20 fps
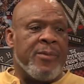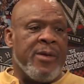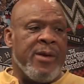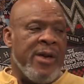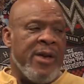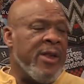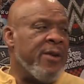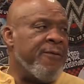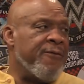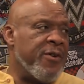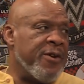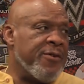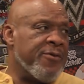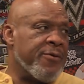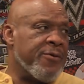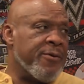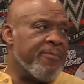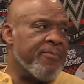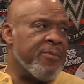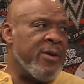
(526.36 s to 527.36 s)

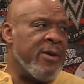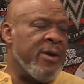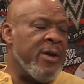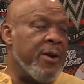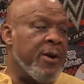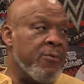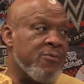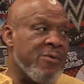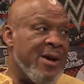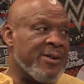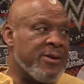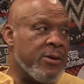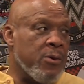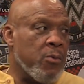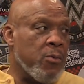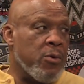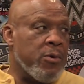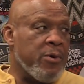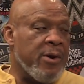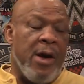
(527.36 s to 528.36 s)
individual in the wrestling
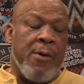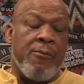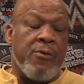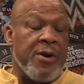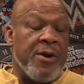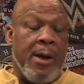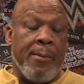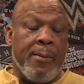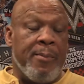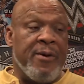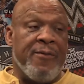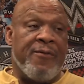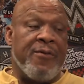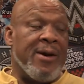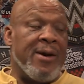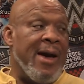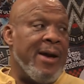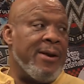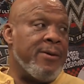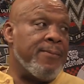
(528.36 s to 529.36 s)
world and will never be
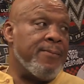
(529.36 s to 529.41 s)
forgotten.